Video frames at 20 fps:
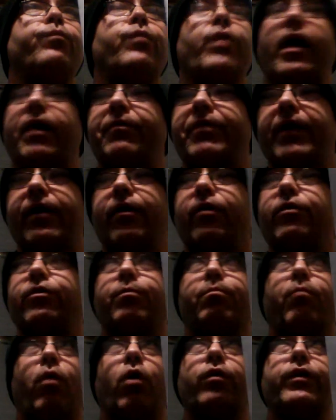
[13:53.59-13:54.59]
You have the
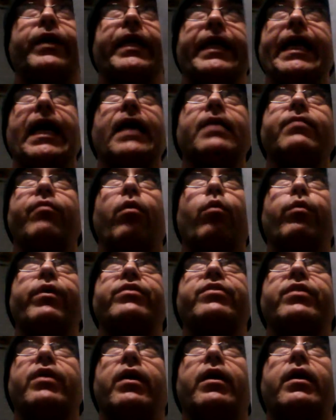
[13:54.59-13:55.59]
character Martin. He kind of
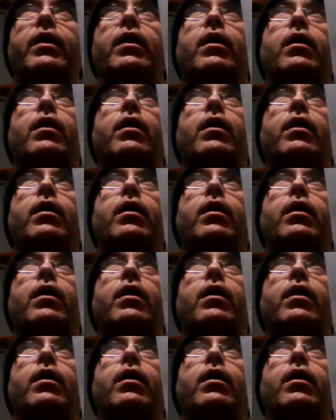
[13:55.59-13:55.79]
always,